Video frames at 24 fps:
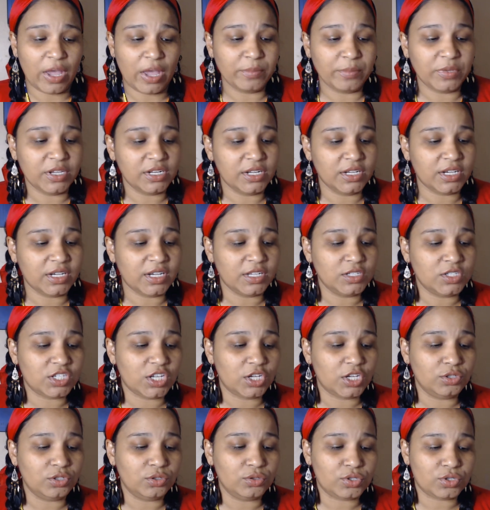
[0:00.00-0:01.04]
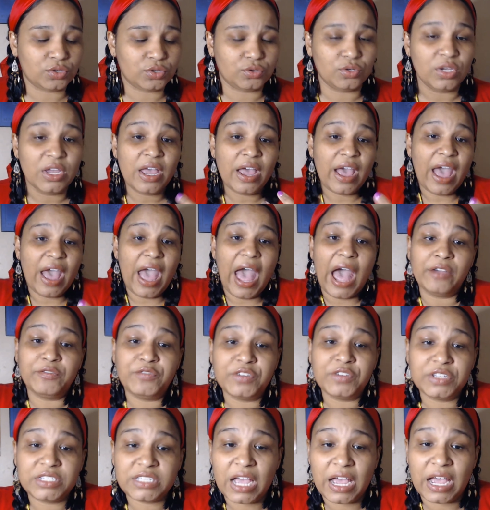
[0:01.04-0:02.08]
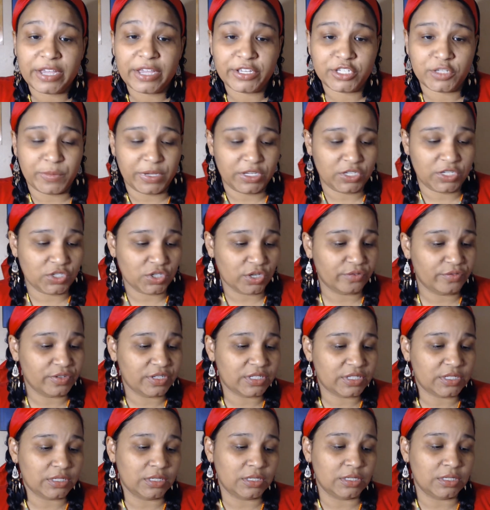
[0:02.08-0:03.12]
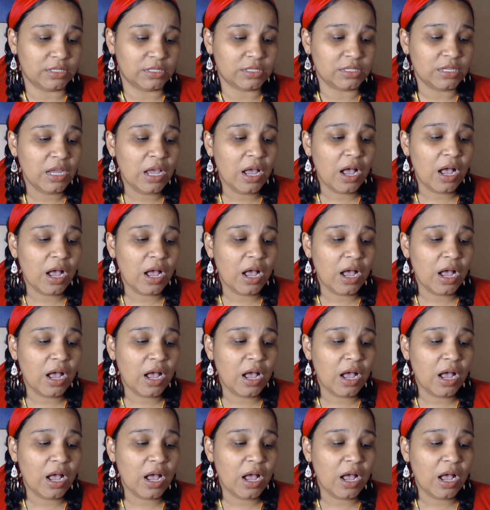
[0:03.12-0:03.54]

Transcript: I'm going to continue to advertise my services.